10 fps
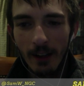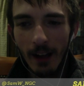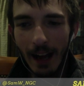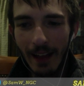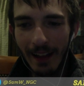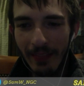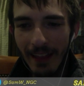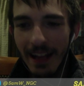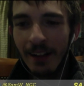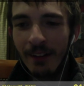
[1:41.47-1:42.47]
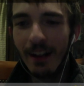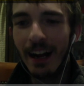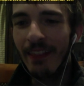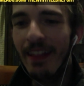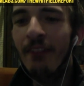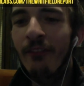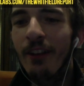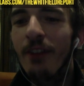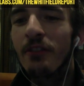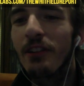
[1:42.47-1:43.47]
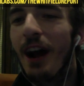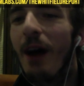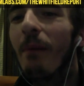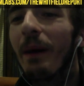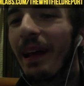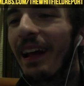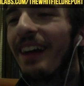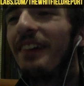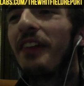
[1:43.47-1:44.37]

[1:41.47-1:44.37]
I think Future Nobody is